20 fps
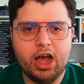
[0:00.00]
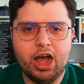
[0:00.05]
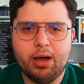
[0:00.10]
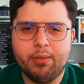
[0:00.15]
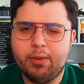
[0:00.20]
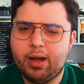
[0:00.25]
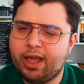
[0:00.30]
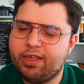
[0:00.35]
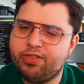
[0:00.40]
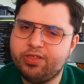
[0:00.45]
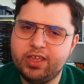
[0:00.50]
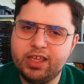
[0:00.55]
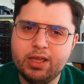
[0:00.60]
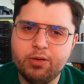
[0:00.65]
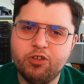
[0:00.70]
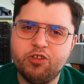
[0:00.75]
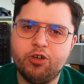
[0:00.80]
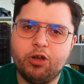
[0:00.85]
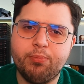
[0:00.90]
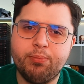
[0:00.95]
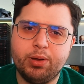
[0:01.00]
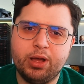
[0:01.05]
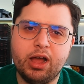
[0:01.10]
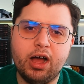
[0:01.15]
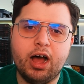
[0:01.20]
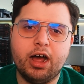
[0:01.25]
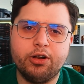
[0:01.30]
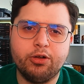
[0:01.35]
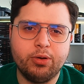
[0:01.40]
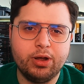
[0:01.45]
I think it was on
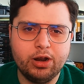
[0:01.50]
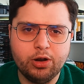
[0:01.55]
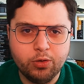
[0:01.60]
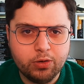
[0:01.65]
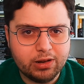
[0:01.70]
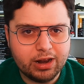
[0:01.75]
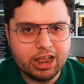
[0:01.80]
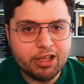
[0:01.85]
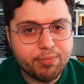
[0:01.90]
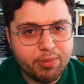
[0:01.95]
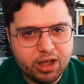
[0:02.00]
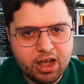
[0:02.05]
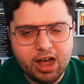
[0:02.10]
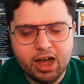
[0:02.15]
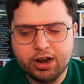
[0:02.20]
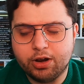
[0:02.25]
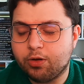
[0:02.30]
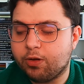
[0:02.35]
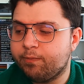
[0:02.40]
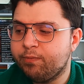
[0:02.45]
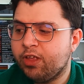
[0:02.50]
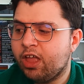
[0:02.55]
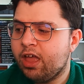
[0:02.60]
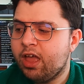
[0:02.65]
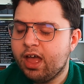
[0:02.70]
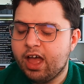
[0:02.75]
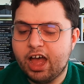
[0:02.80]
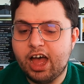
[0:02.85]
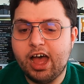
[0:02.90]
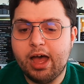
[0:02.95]
Bogano. It looked like Bogano.
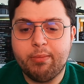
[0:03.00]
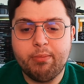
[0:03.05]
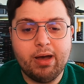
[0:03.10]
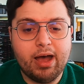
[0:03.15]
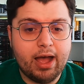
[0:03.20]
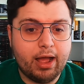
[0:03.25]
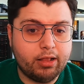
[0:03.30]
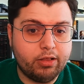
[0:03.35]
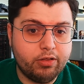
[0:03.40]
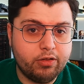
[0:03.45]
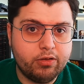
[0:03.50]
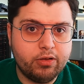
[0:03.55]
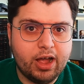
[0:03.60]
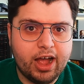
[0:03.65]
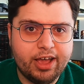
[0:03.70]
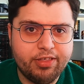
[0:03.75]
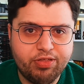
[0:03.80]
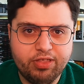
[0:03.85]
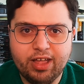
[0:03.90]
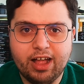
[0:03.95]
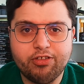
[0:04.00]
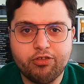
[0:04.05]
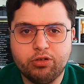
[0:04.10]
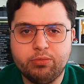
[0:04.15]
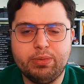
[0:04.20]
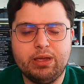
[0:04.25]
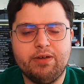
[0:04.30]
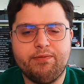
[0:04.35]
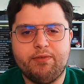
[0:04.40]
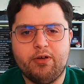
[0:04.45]
And I think
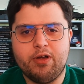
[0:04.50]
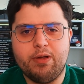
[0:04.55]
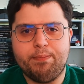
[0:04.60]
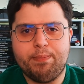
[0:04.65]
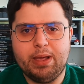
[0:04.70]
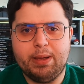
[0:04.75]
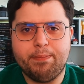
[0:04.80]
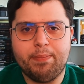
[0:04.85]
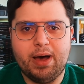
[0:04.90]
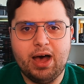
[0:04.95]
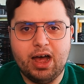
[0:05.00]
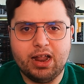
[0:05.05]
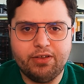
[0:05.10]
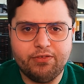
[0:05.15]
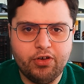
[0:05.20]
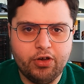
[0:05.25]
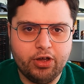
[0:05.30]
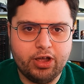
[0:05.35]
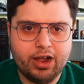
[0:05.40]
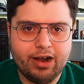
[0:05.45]
that's going to be a very big part of